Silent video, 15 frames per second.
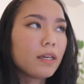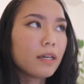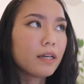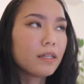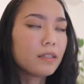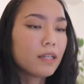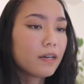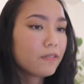
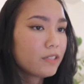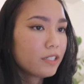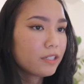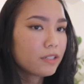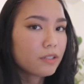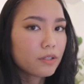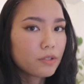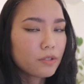and Lavender
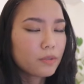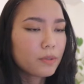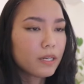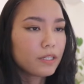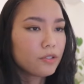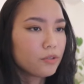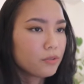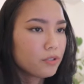is also a
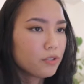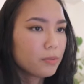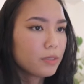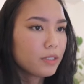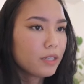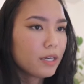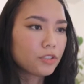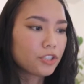YouTuber.